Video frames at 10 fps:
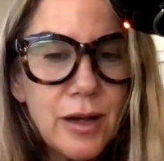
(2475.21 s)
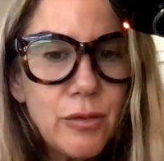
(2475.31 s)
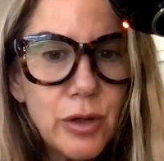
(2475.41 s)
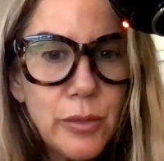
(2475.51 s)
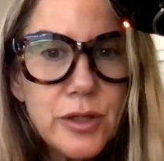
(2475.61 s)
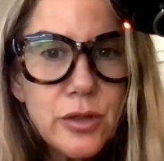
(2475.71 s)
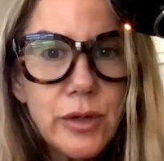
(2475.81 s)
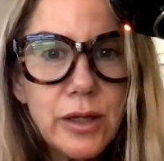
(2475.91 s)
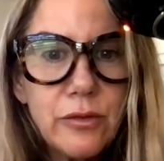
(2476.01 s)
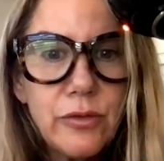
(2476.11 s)
I will be
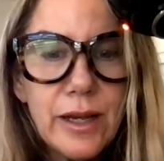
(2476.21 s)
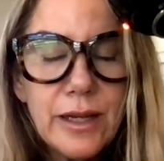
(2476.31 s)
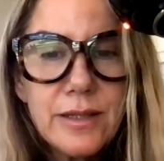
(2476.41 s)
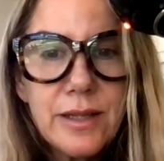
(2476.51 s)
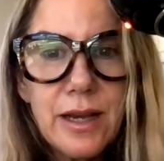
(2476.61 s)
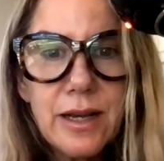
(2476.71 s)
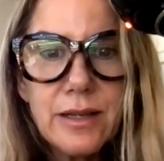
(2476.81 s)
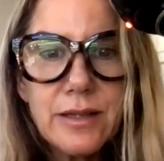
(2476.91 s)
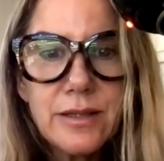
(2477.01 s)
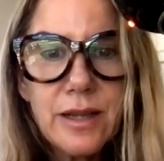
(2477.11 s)
doing Vegas
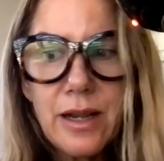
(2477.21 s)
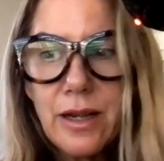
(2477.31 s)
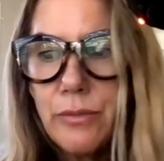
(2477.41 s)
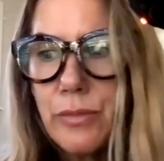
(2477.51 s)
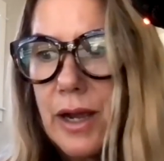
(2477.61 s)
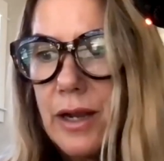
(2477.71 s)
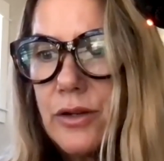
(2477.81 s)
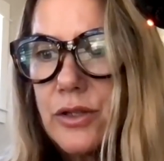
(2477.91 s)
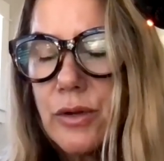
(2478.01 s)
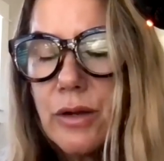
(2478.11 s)
as a
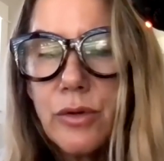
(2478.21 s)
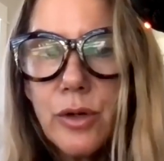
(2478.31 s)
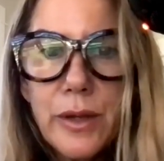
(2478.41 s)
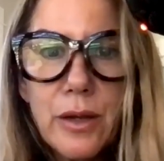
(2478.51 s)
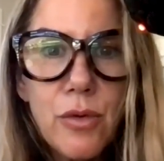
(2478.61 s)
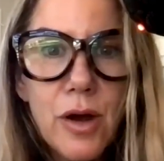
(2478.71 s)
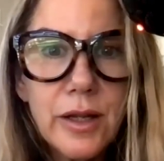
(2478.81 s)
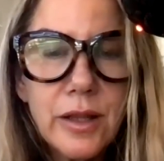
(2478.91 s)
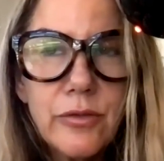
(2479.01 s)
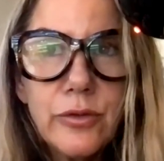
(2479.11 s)
buyer, so I will be
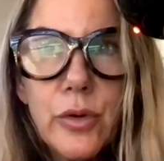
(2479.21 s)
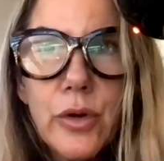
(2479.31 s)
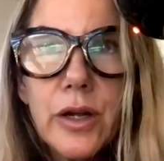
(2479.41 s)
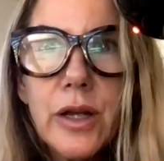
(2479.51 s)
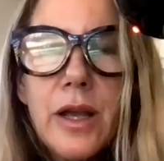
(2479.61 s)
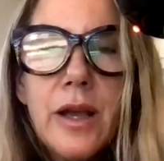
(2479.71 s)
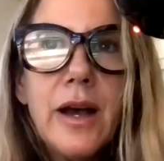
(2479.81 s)
walking the floor.